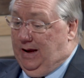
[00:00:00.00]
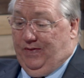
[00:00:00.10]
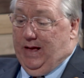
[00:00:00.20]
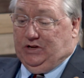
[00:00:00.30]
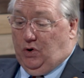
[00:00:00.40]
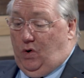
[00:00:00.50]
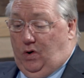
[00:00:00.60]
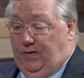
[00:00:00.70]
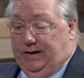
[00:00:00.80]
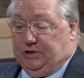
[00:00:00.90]
And that's
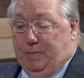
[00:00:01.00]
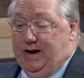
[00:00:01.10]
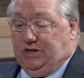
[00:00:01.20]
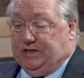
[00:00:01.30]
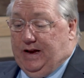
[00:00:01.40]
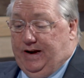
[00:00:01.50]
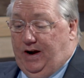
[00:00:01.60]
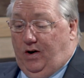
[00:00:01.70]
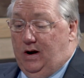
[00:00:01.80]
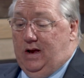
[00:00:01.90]
all that's being said
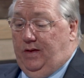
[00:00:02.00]
here.